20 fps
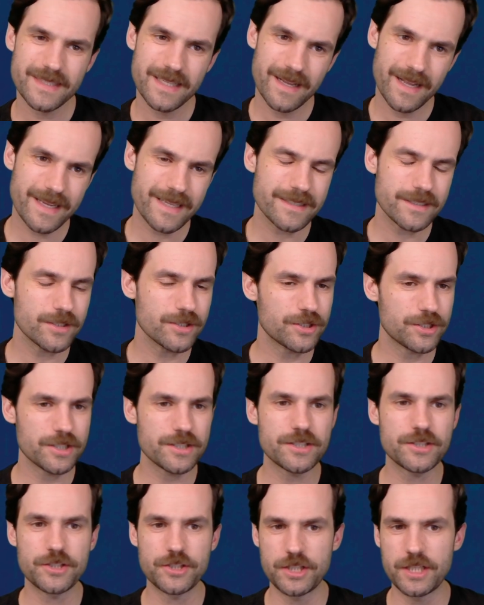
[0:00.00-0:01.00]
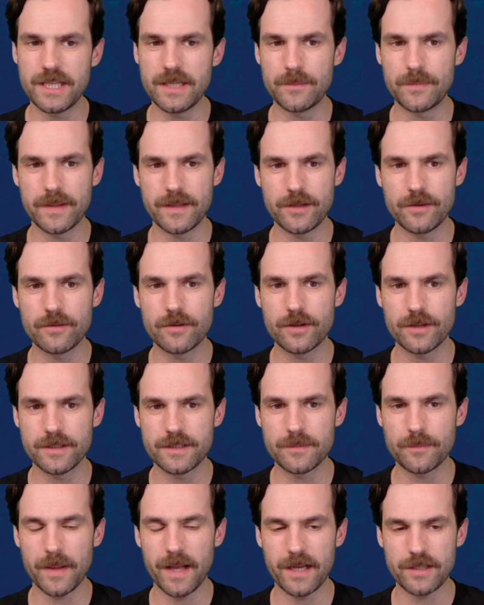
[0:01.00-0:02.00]
I guess it's just cheap and you
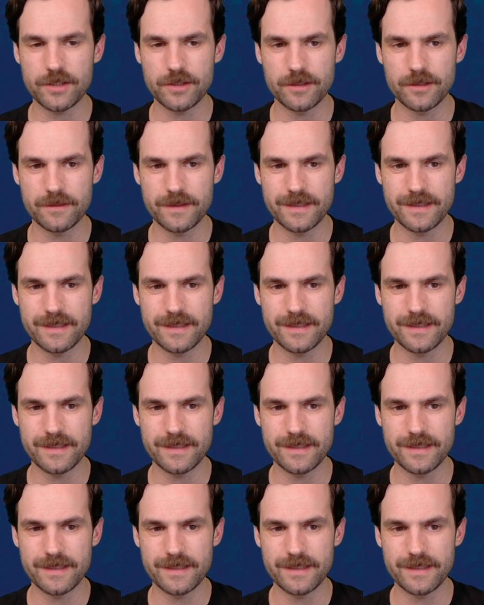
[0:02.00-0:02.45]
could splash into it